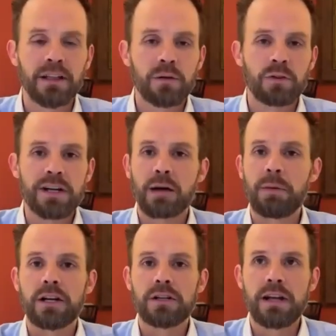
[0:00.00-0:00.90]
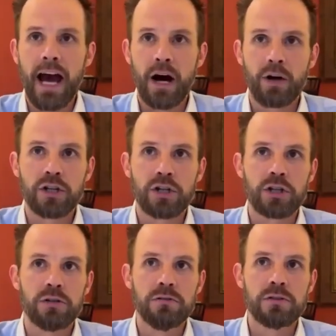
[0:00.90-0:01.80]
We'll talk about how to
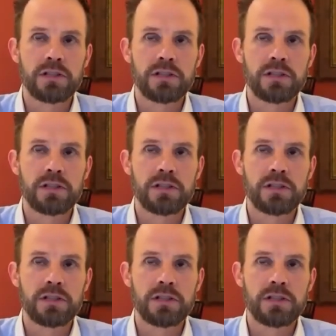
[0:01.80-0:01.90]
choose